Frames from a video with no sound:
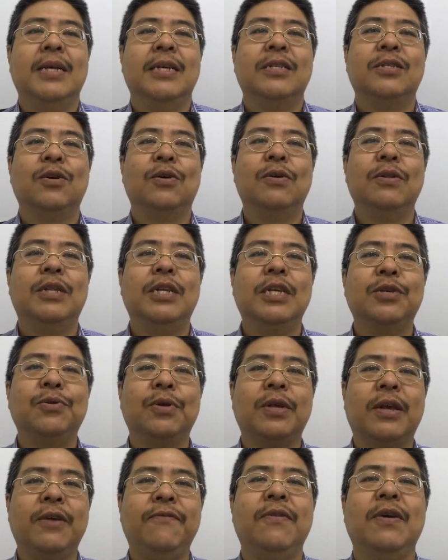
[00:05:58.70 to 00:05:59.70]
So this
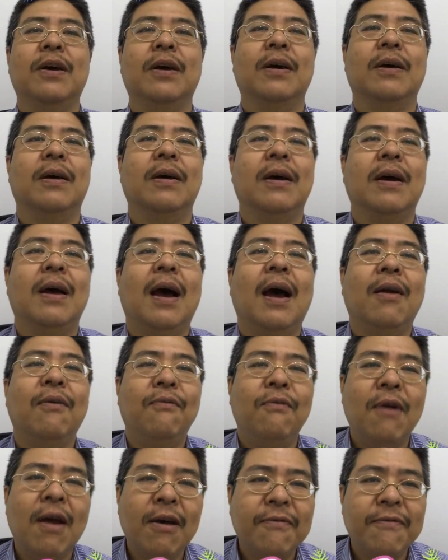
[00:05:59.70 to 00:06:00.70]
will give you a
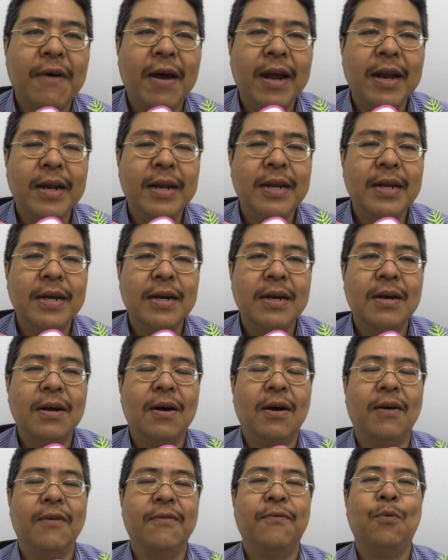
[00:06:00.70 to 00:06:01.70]
rough idea
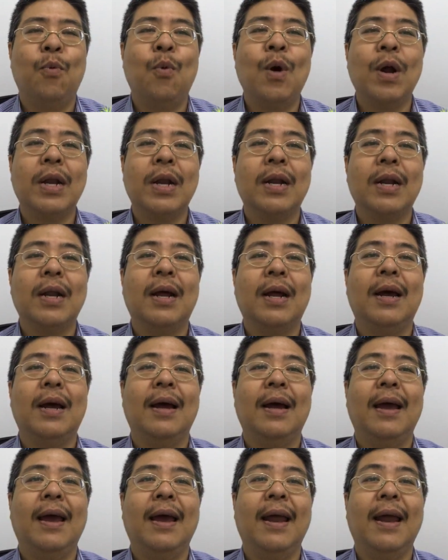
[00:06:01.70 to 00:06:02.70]
of what
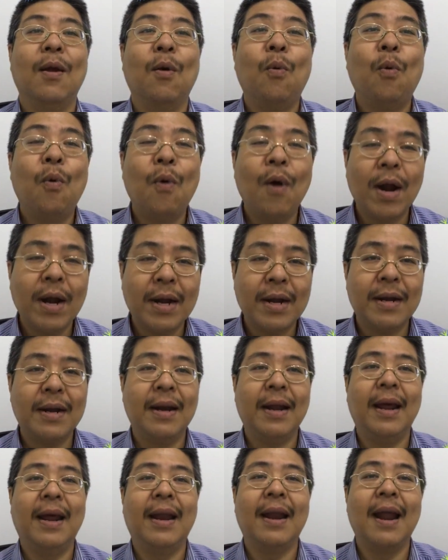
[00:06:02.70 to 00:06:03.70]

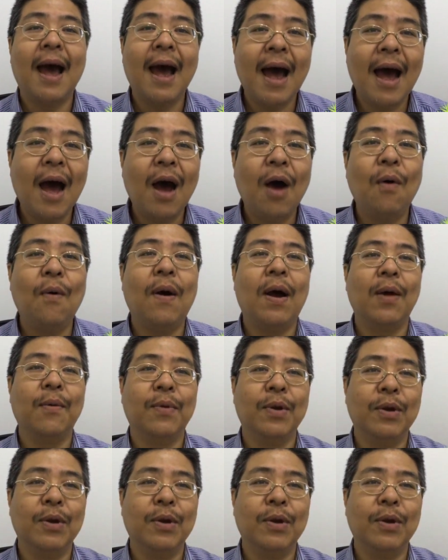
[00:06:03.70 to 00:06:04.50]
and how I